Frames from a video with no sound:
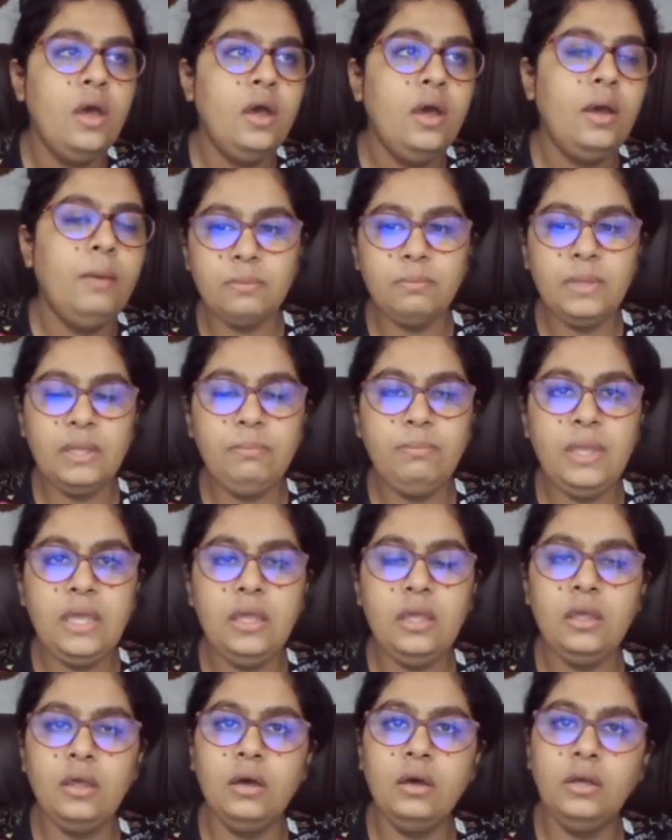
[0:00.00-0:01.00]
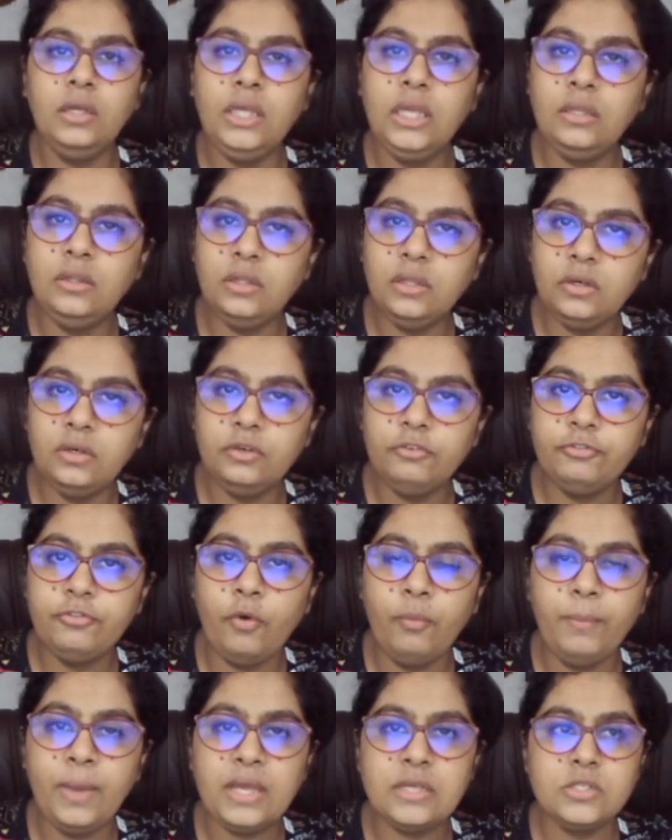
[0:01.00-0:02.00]
That may be in the
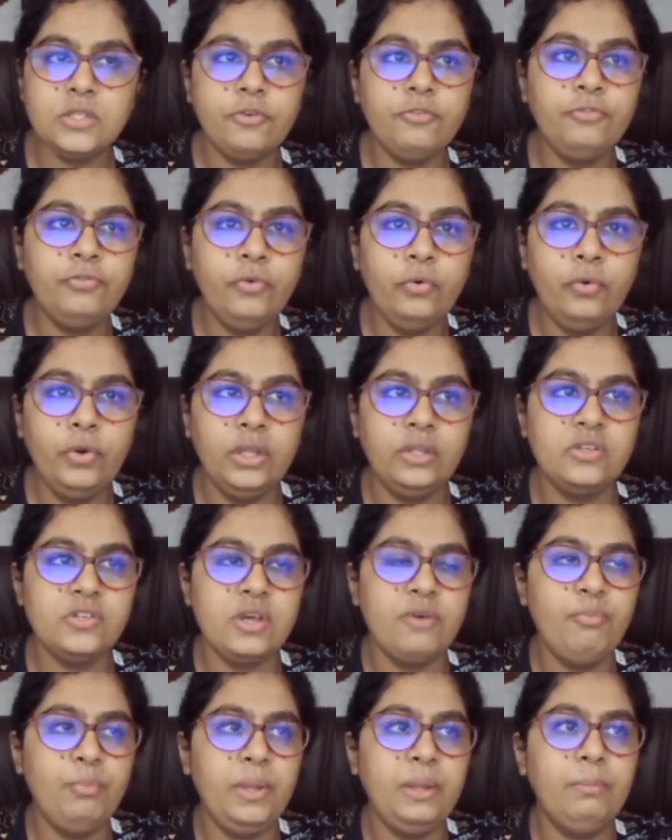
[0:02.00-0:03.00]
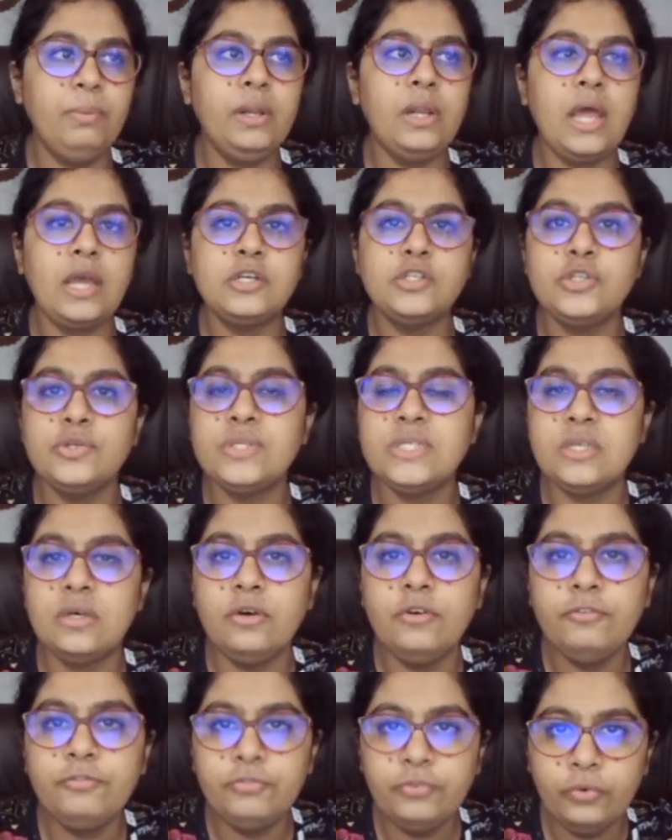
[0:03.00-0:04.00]
format of food. Some people like to
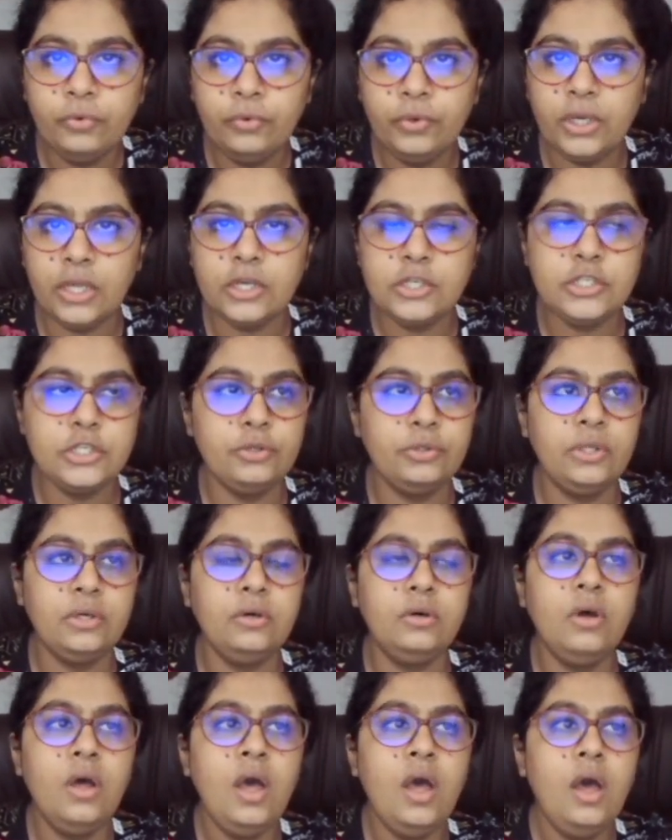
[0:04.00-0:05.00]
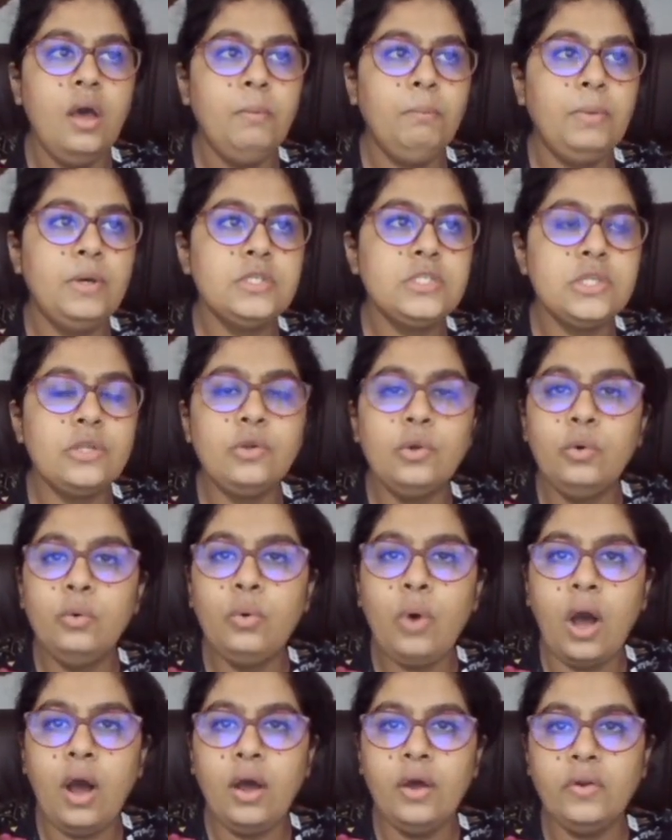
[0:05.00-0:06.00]
serve food to the person
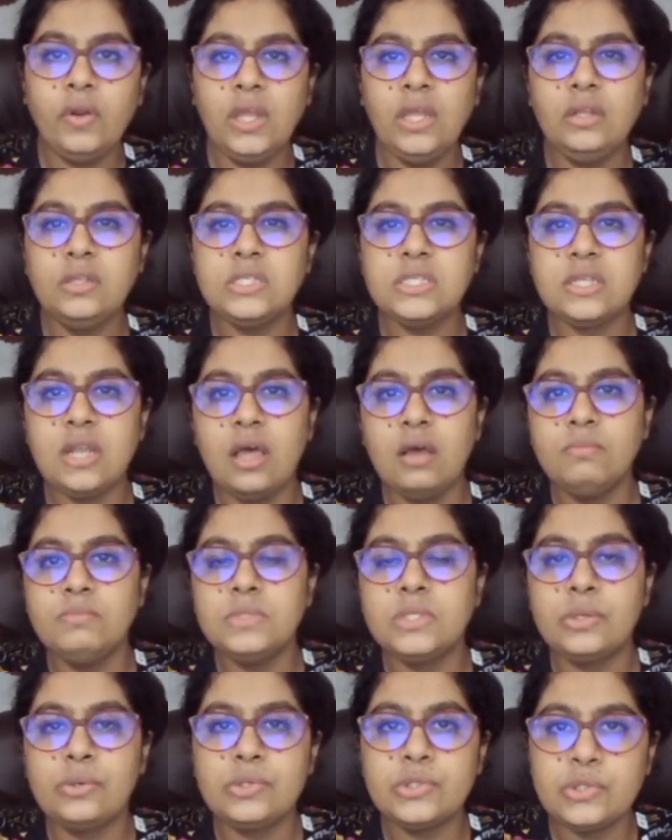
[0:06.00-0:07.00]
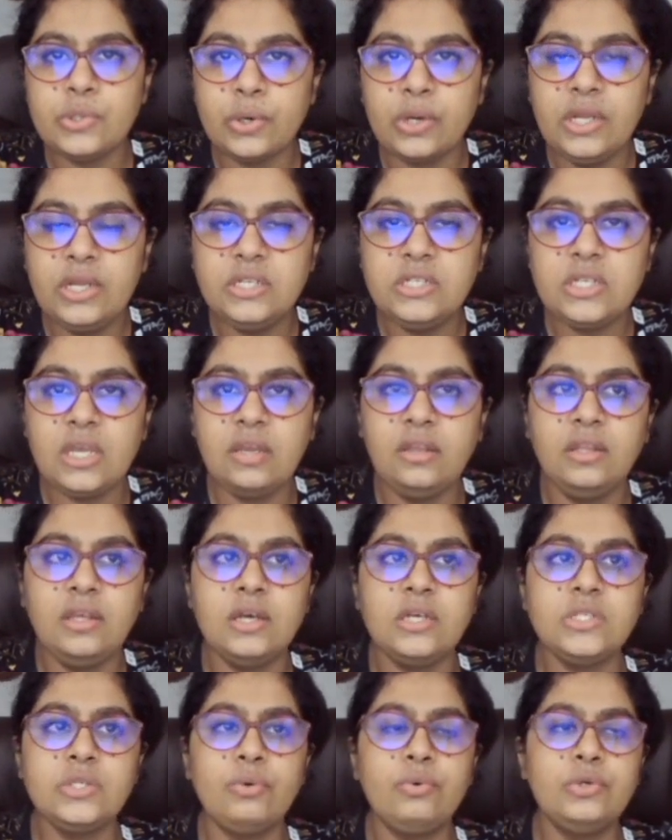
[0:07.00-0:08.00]
who are in slums or street
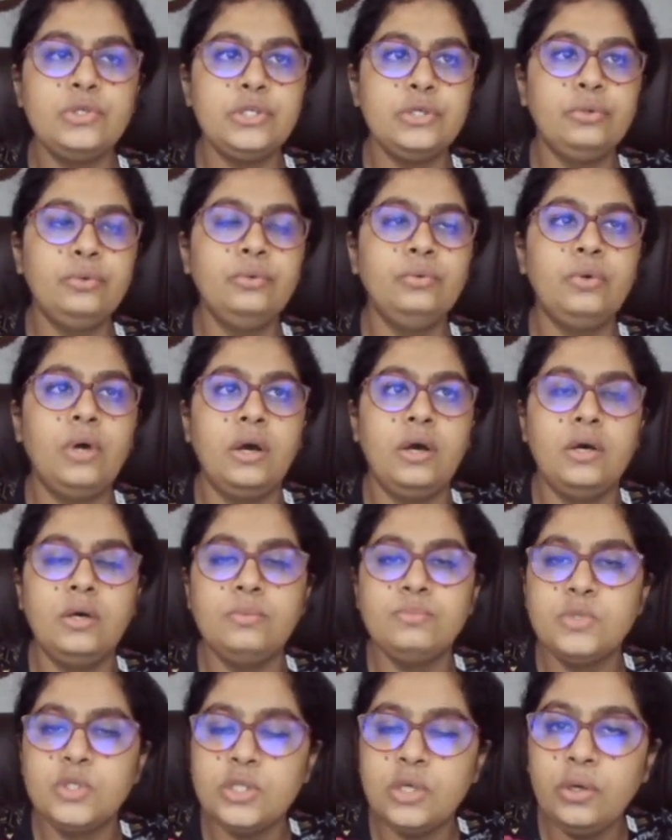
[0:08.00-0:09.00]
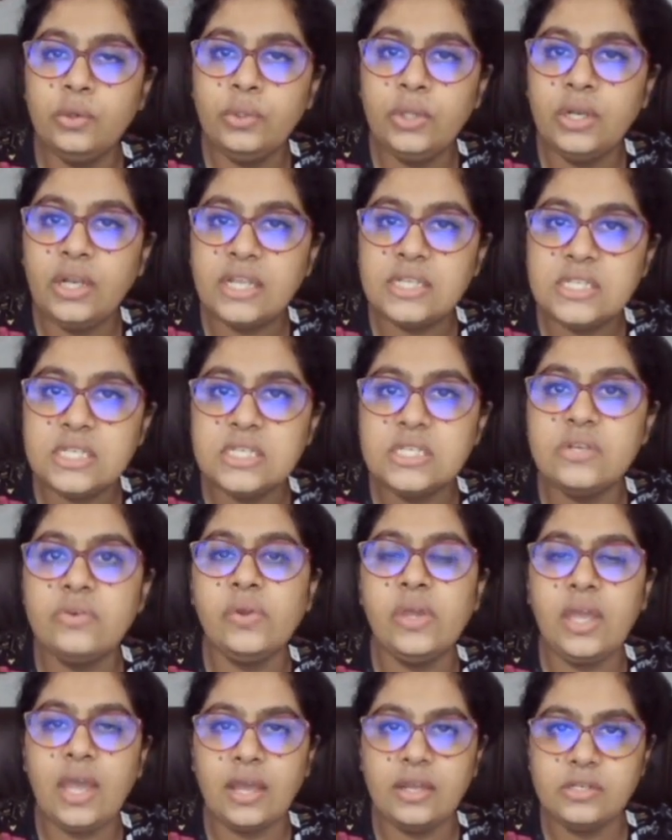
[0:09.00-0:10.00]
areas, or to serve the
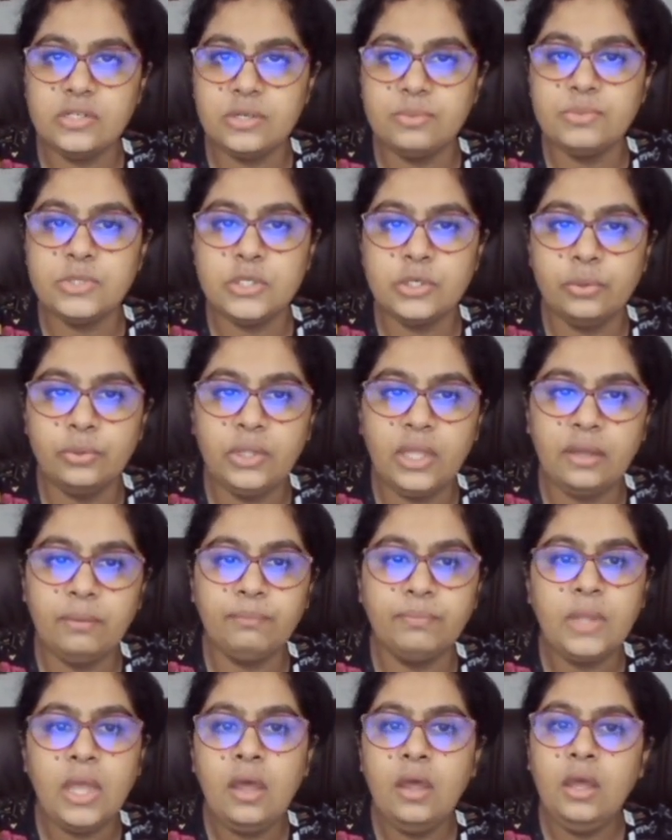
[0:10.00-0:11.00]
necessary items to them.